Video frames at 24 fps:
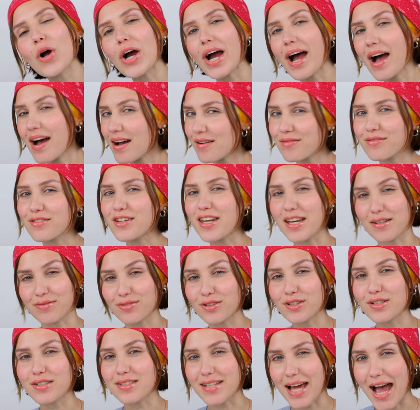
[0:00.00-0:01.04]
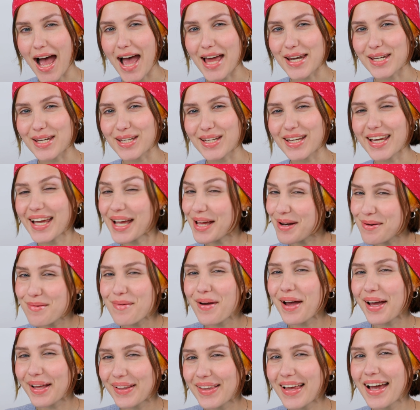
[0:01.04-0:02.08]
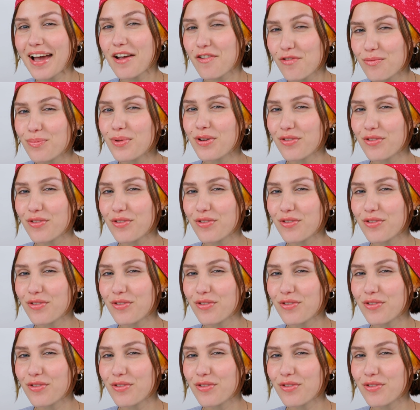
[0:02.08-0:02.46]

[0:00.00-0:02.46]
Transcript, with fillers: what I've never done in my life